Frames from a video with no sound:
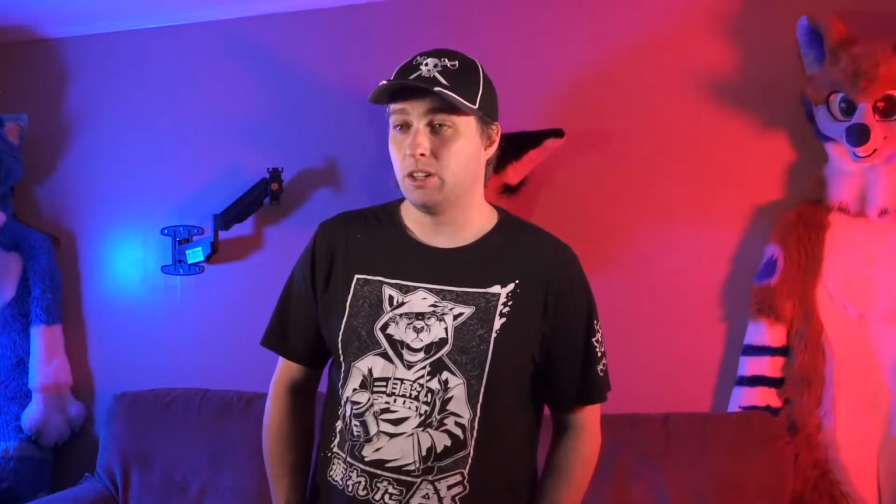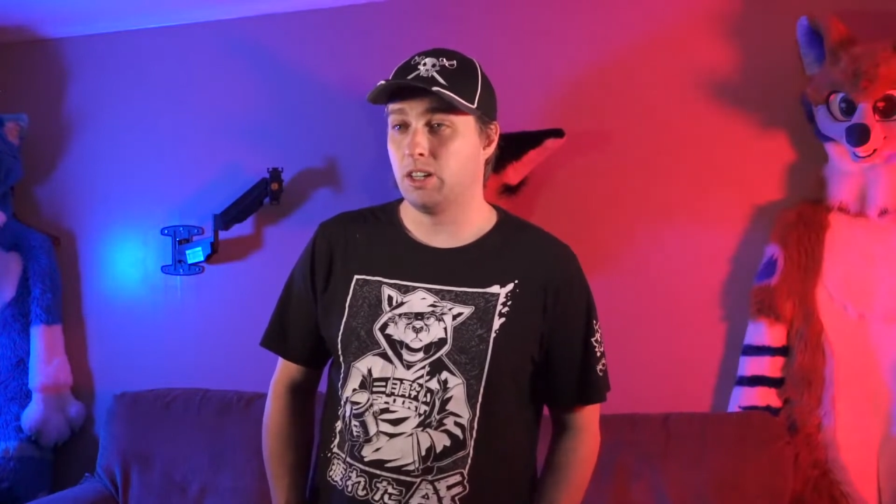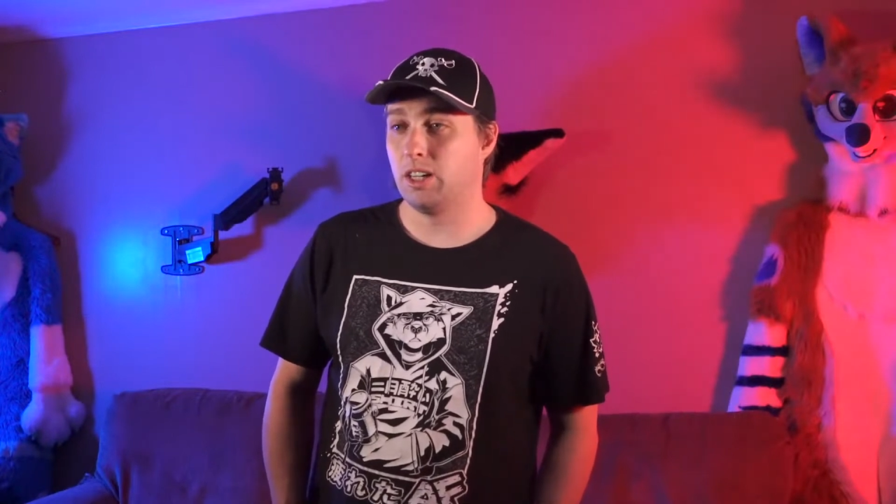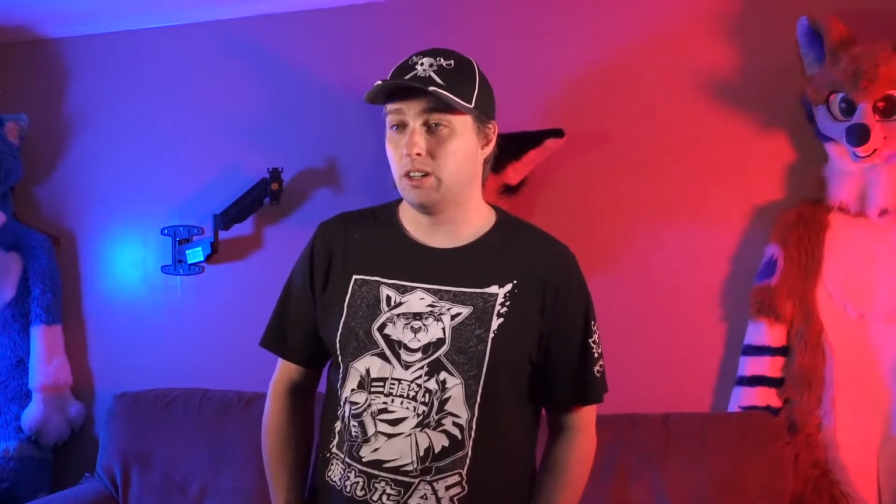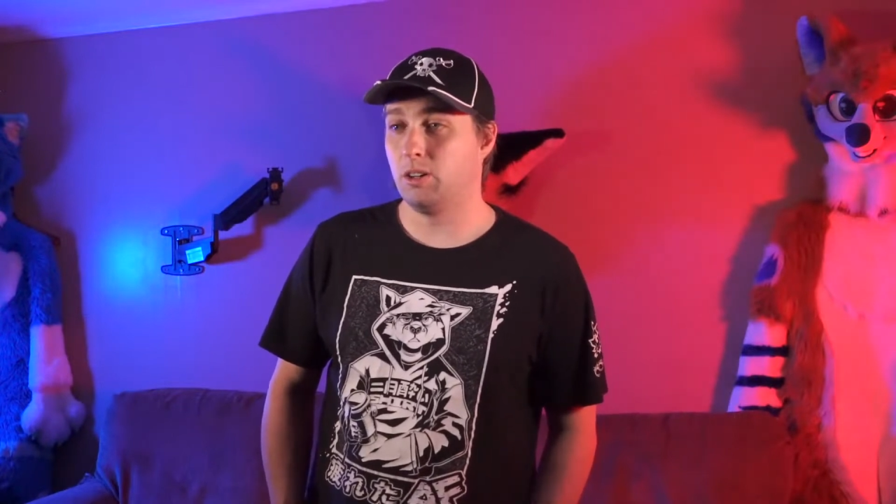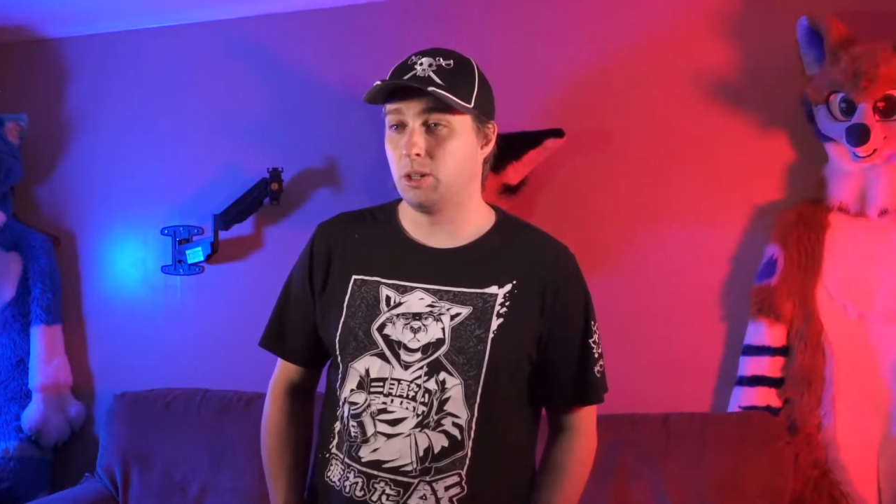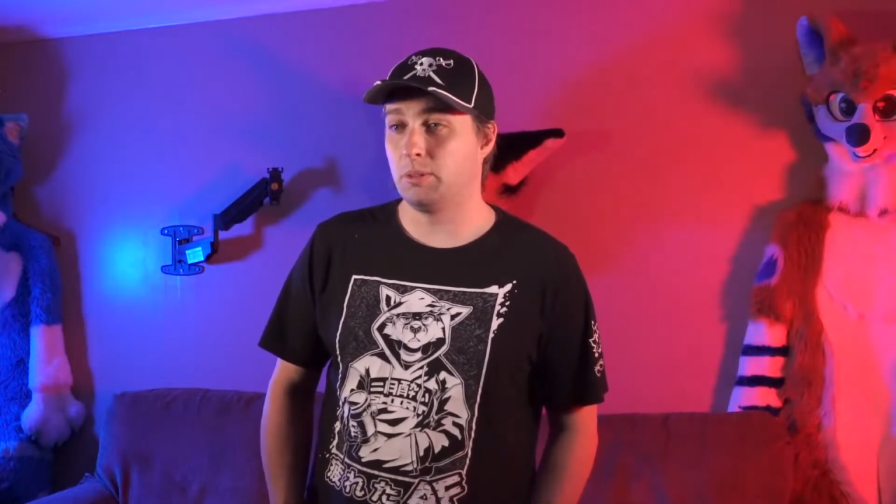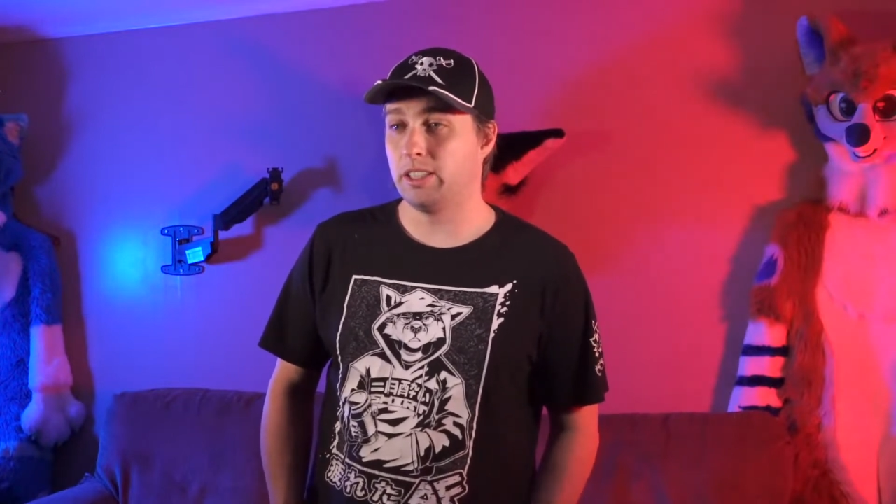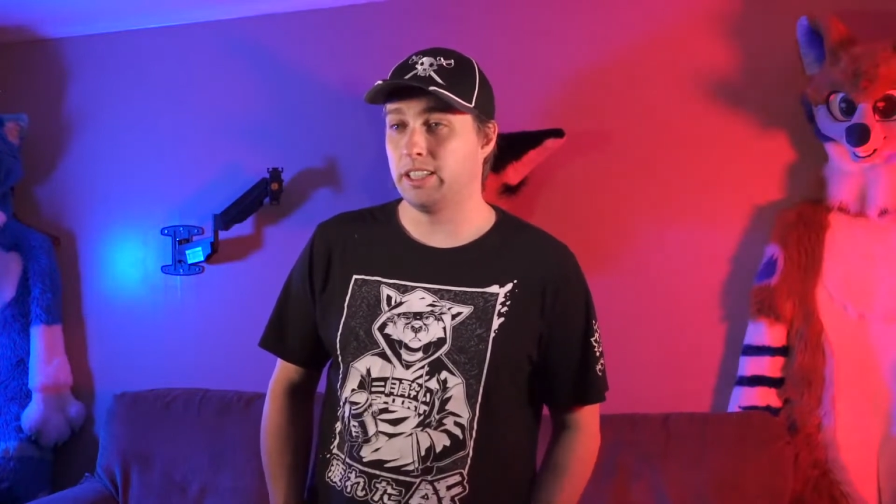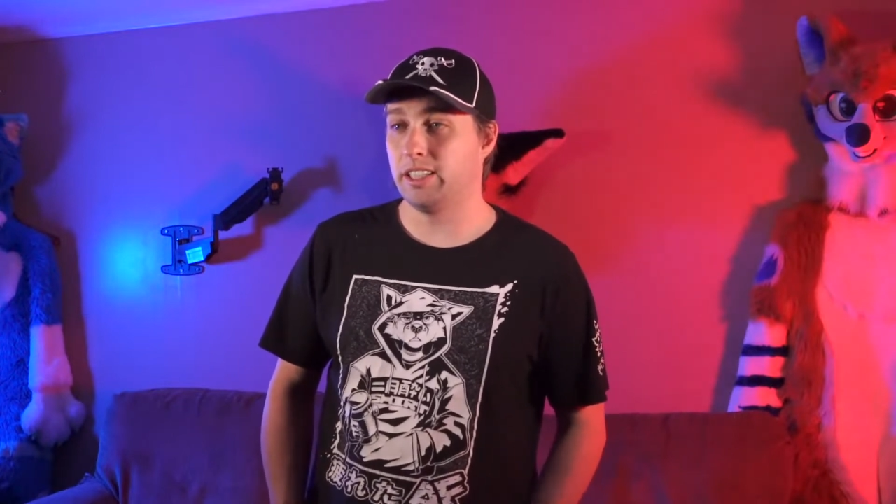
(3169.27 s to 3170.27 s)

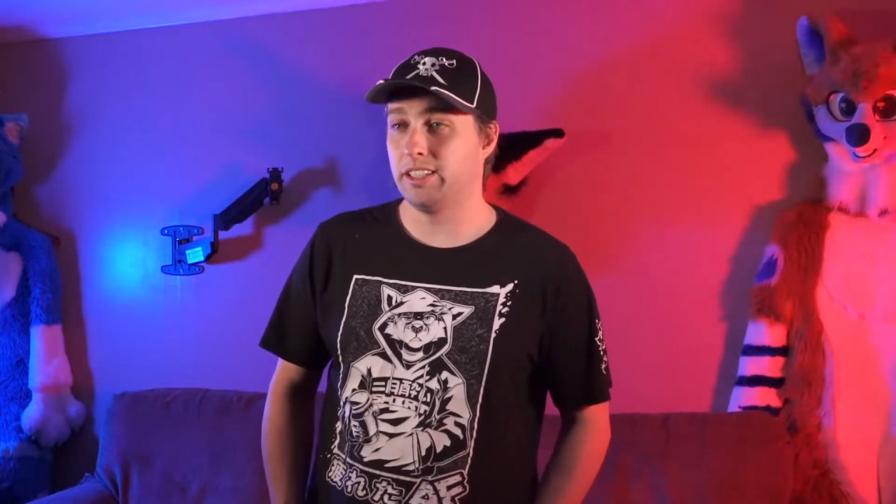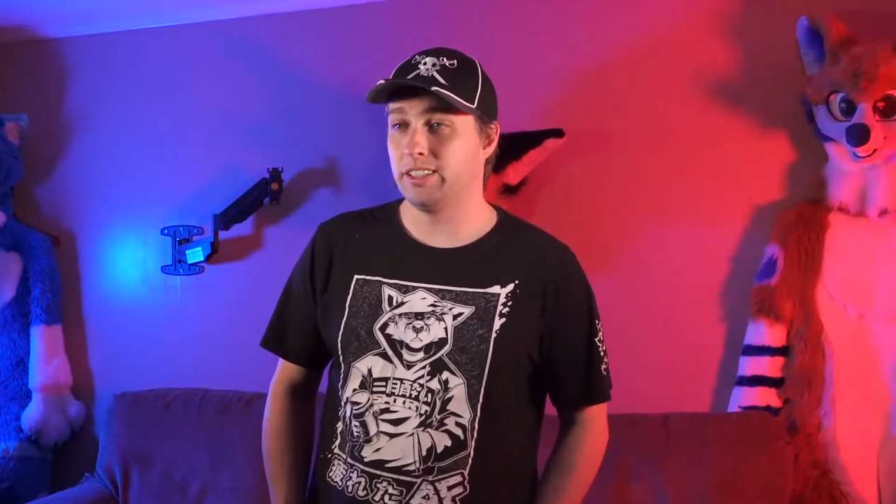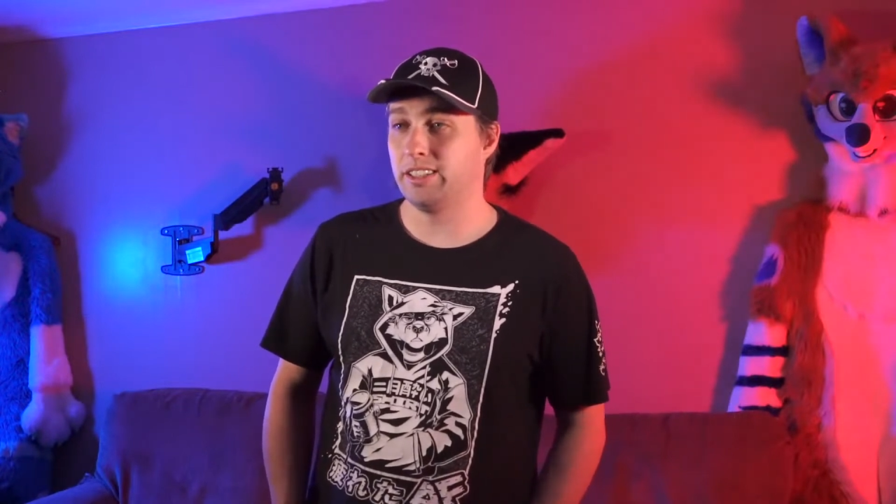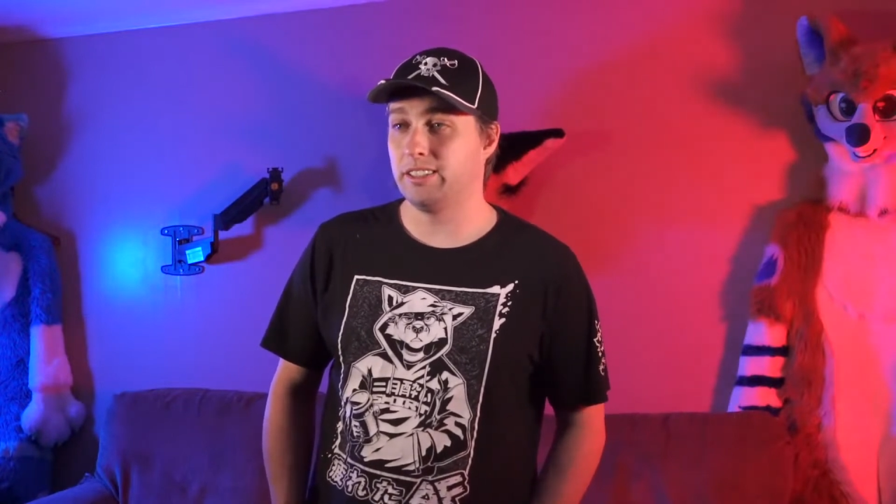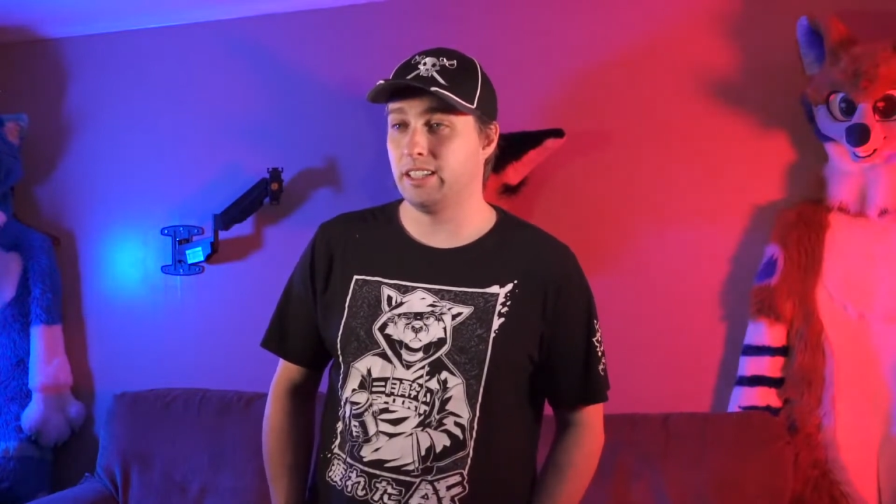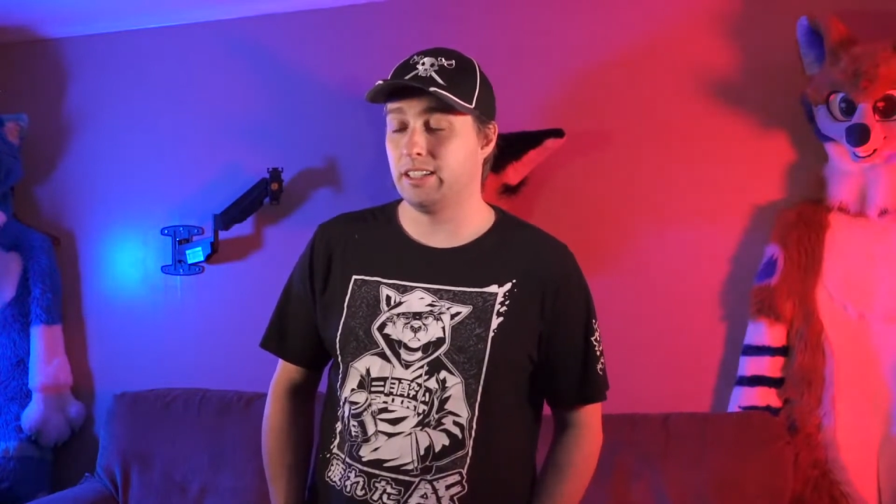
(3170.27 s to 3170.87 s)
horrible thing you could.